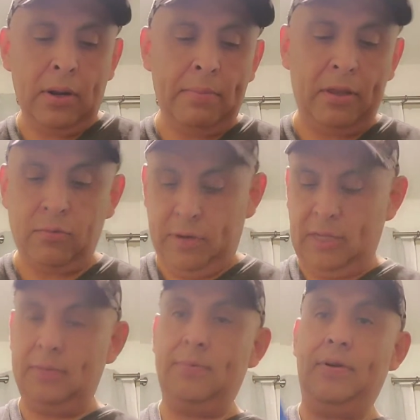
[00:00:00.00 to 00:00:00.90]
be
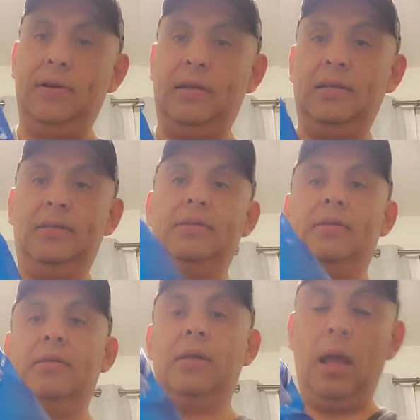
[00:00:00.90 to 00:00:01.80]
transferring is
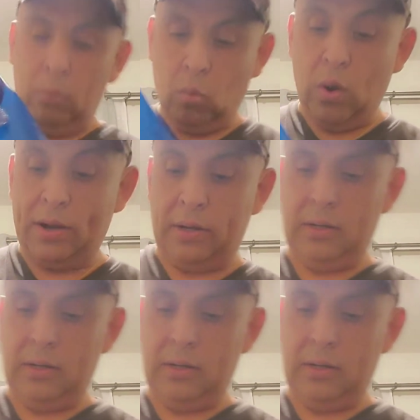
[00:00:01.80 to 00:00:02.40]
water.